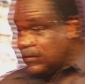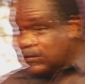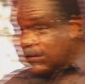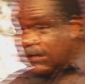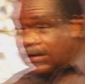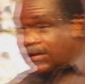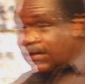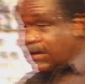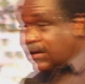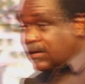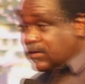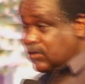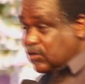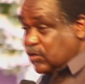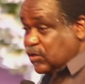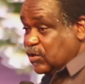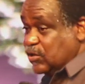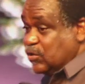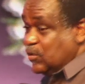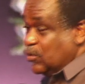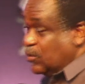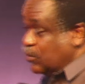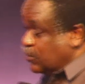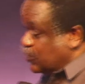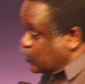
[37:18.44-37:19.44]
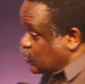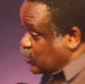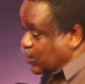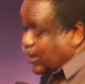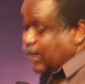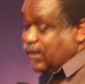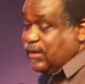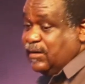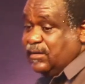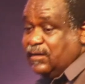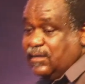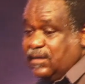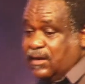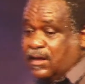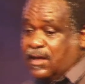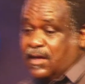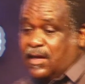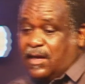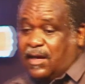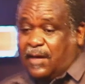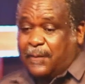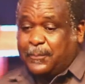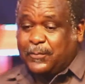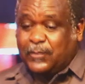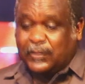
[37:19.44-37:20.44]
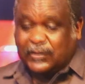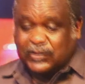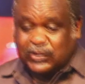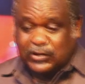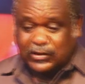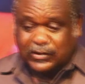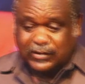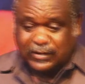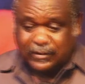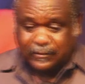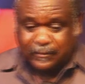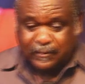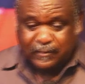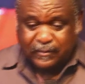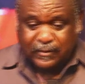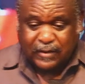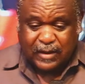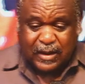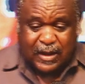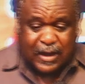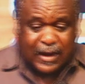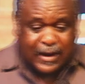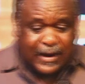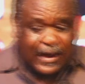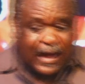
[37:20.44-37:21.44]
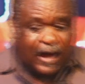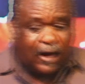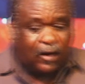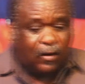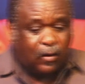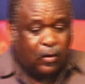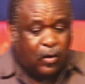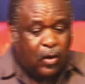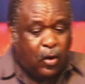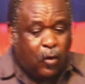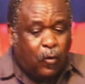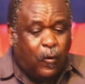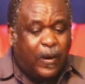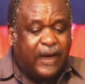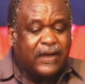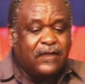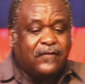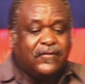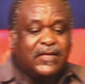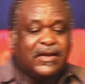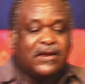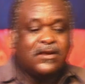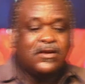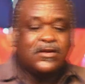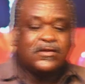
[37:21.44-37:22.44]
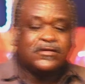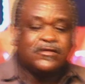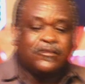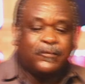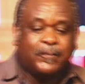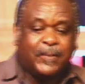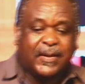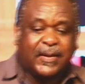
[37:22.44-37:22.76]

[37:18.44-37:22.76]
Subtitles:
together. Teach or train up your children. Now, one of the roles of